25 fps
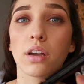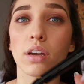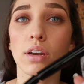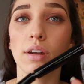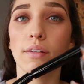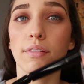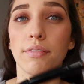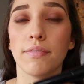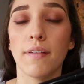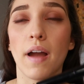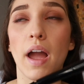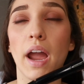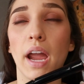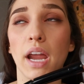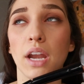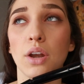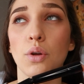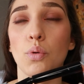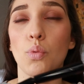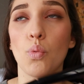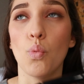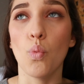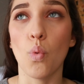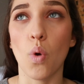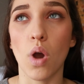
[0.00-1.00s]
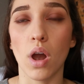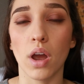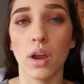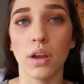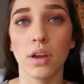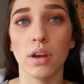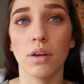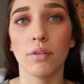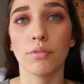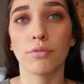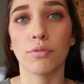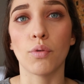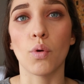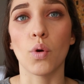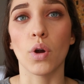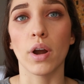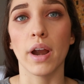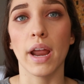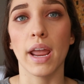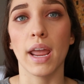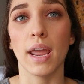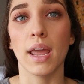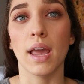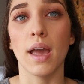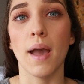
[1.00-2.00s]
gonna find one for
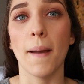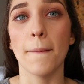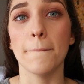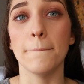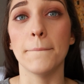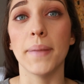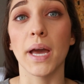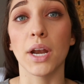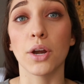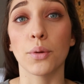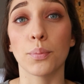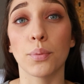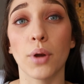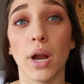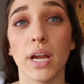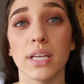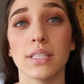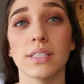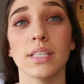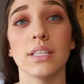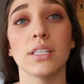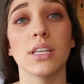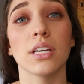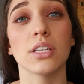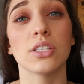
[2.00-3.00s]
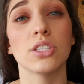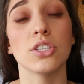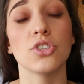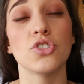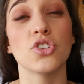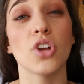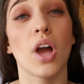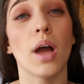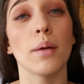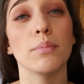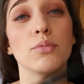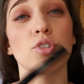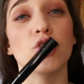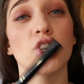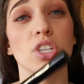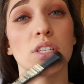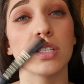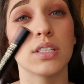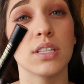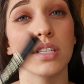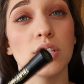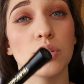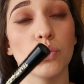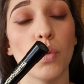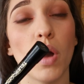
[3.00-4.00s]
a better price that does the job
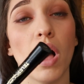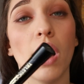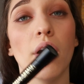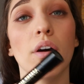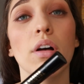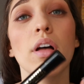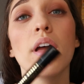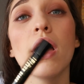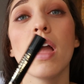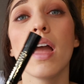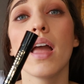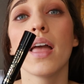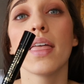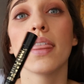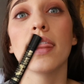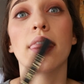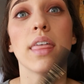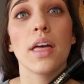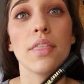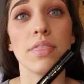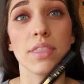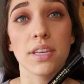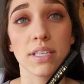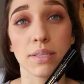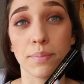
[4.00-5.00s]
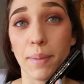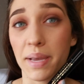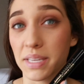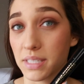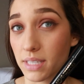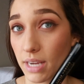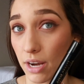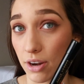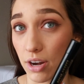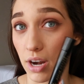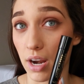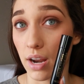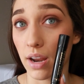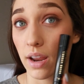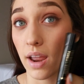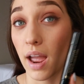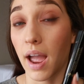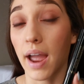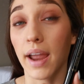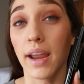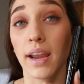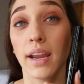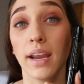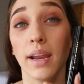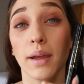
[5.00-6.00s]
just as well than this mascara.
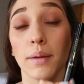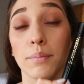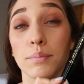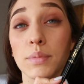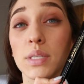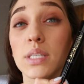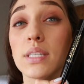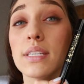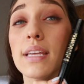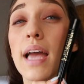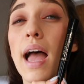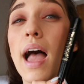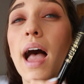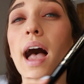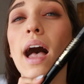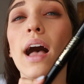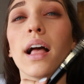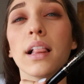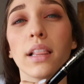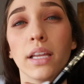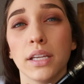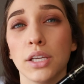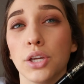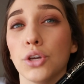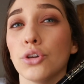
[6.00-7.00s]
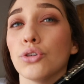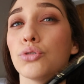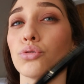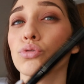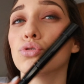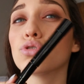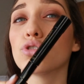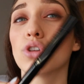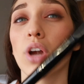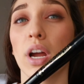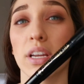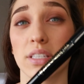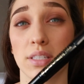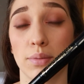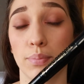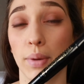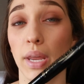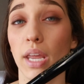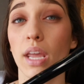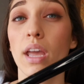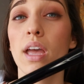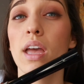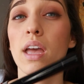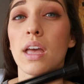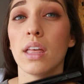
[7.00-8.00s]
I am telling you, trust
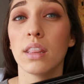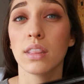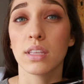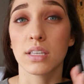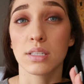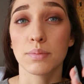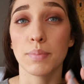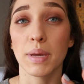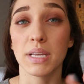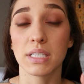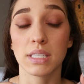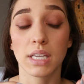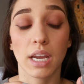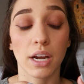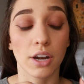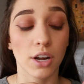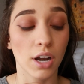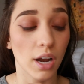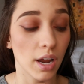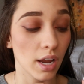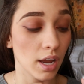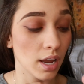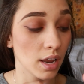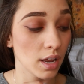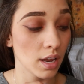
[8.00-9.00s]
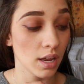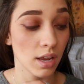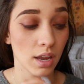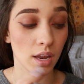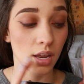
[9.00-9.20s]
me, this mascara